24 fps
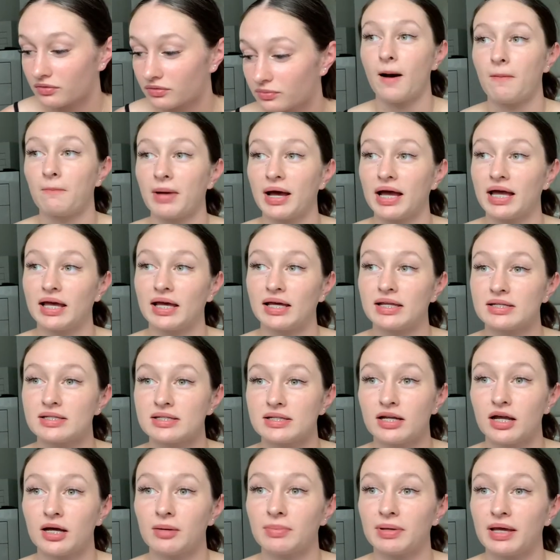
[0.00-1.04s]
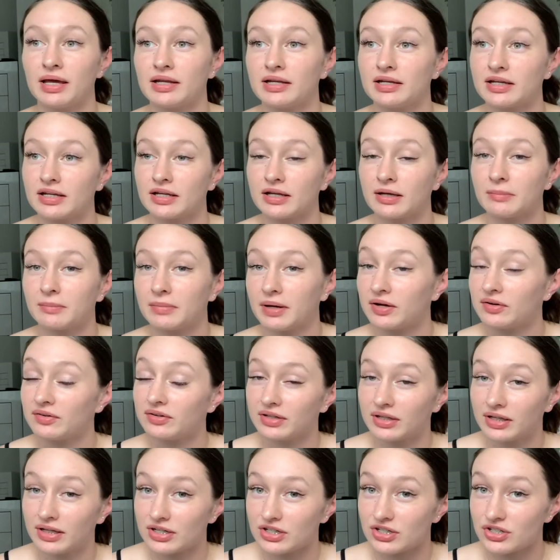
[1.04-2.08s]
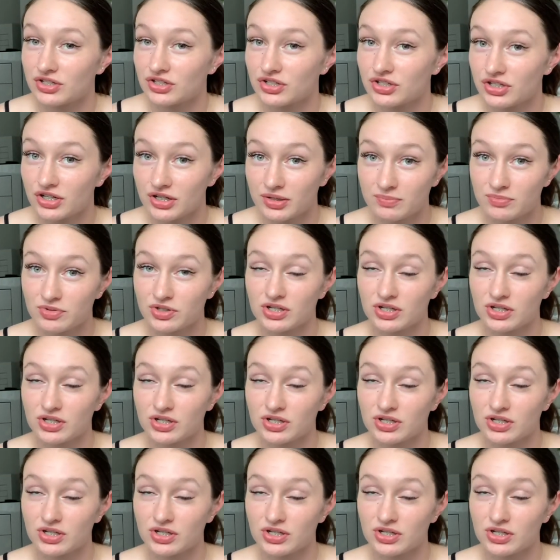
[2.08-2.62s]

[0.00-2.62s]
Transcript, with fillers: um, I ended up ending my relationship